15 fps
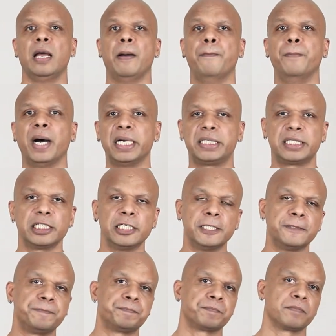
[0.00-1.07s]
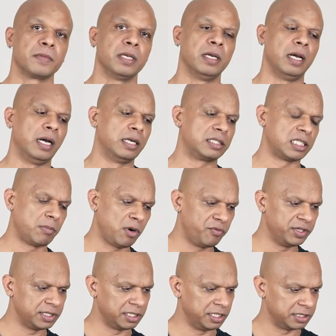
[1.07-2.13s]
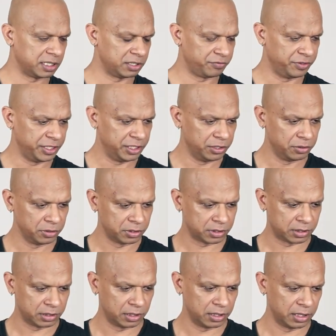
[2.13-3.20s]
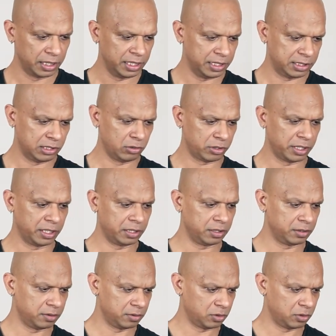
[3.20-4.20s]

But some of his recent videos, he is looking